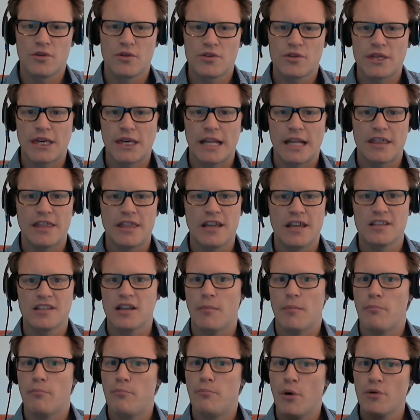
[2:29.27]
those kind of
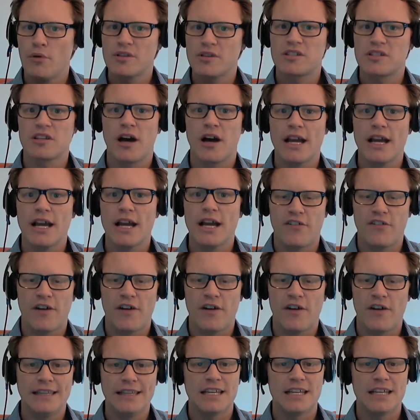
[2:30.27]
things on both sides
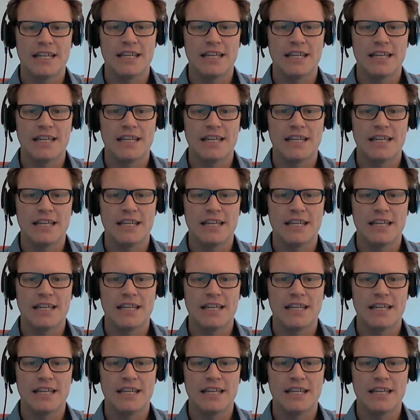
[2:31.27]
finally,